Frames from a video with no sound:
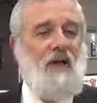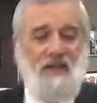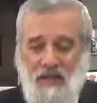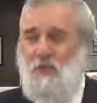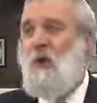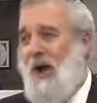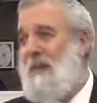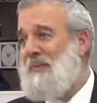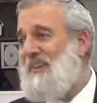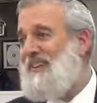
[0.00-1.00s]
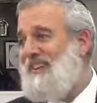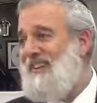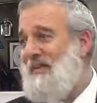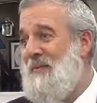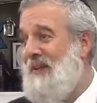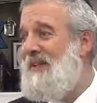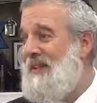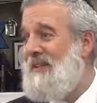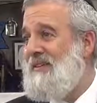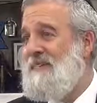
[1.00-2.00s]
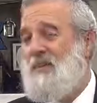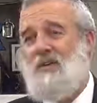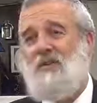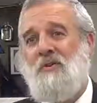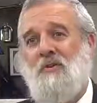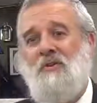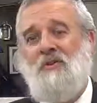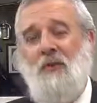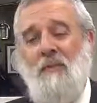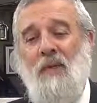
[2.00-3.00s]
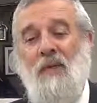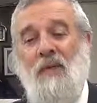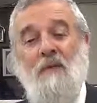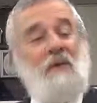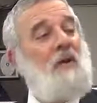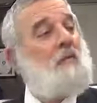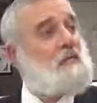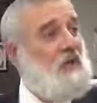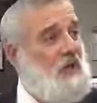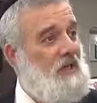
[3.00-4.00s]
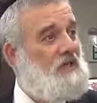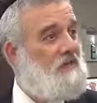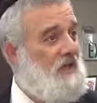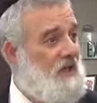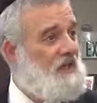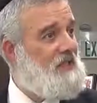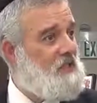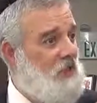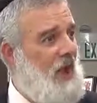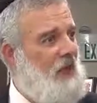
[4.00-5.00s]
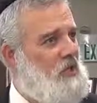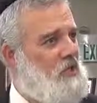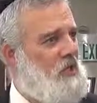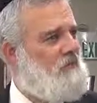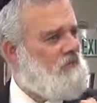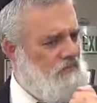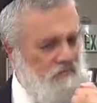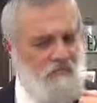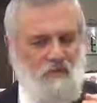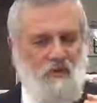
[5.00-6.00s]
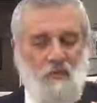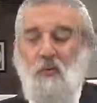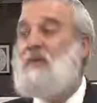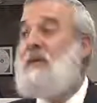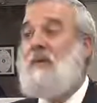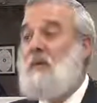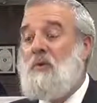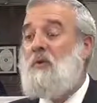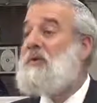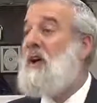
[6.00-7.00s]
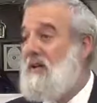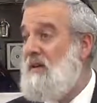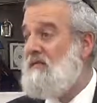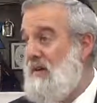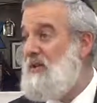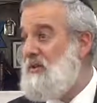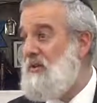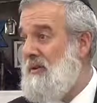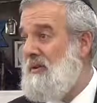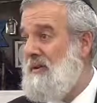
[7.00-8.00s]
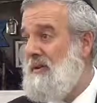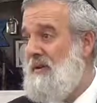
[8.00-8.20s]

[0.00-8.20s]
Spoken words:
And they dropped. You know, many British soldiers dropped. But it was because of his strategy of doing something which was unconventional